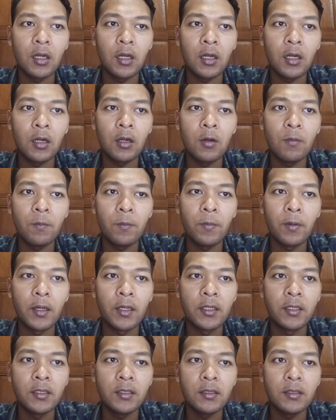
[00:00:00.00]

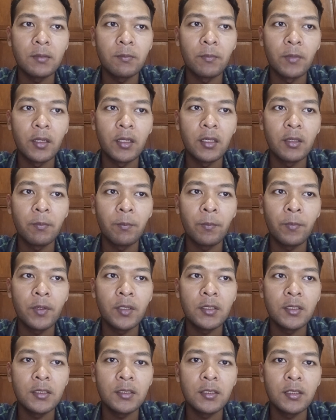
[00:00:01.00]
accompanied by
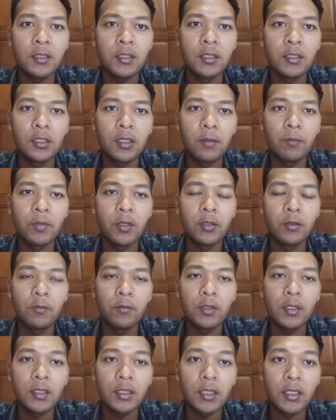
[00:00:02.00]
persistent income
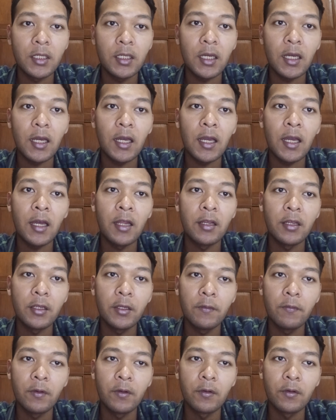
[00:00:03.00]
inequality,
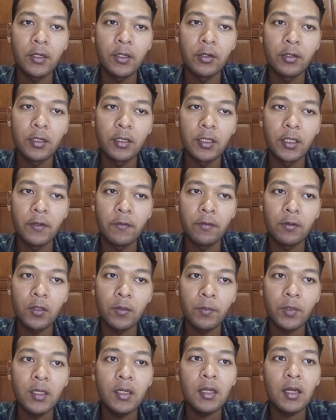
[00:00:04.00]
uneven regional
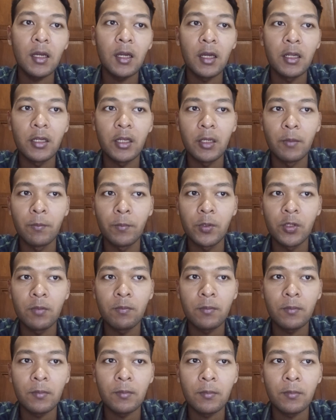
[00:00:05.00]
development,
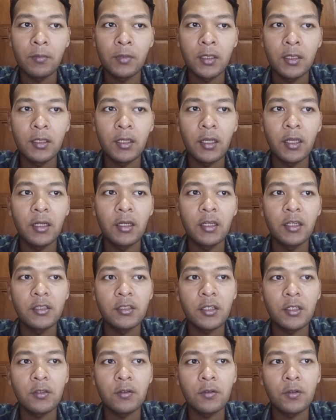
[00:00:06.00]
unemployment, and
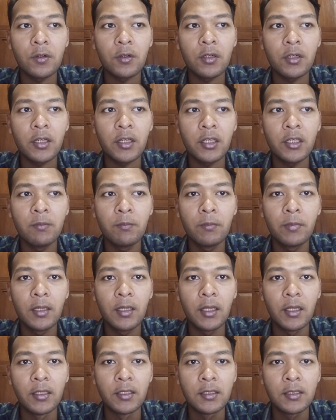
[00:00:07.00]
sector
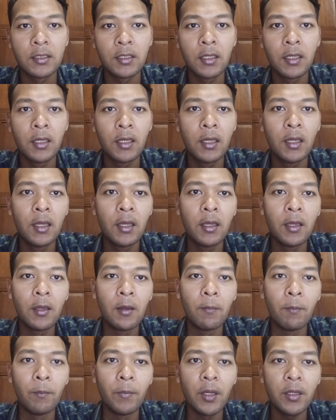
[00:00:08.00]
imbalance.
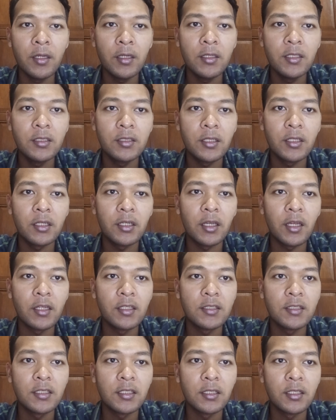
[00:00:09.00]
Many districts
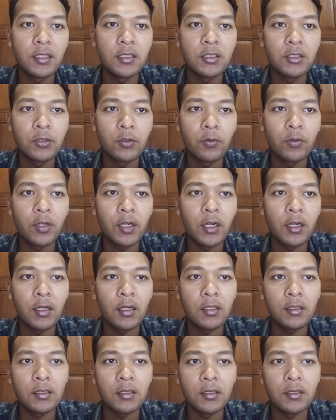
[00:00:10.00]
and cities show
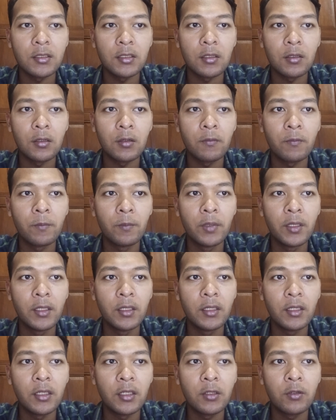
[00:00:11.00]
characters of
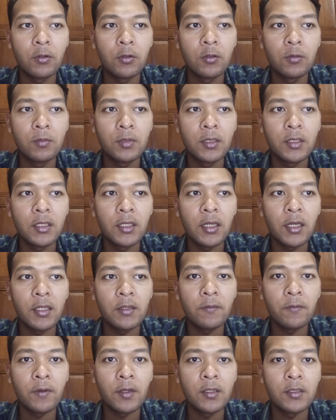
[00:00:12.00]
being economically
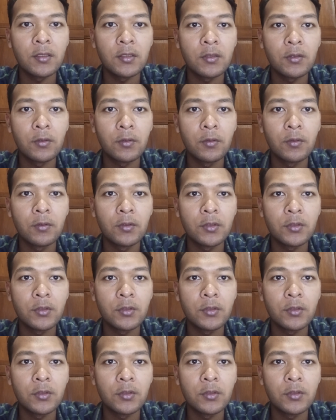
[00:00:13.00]
advanced to